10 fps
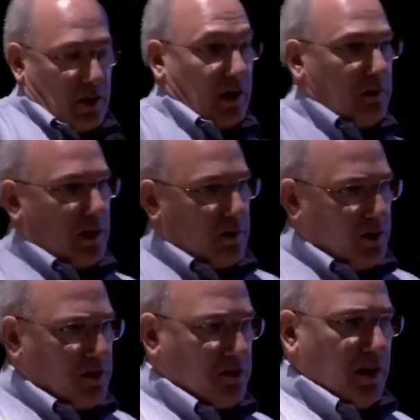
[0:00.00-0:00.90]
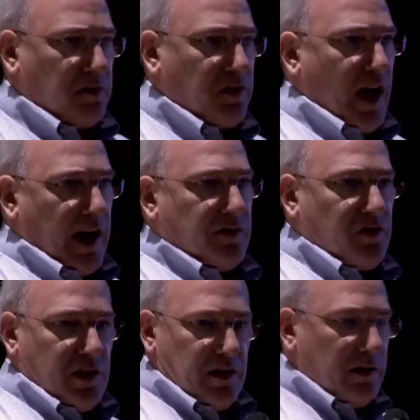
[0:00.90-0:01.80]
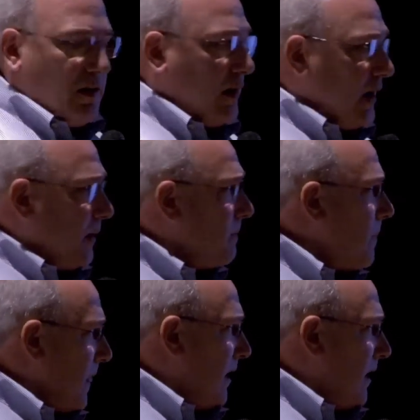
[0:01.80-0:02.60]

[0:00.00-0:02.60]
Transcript: well, just as an aside, she, uh,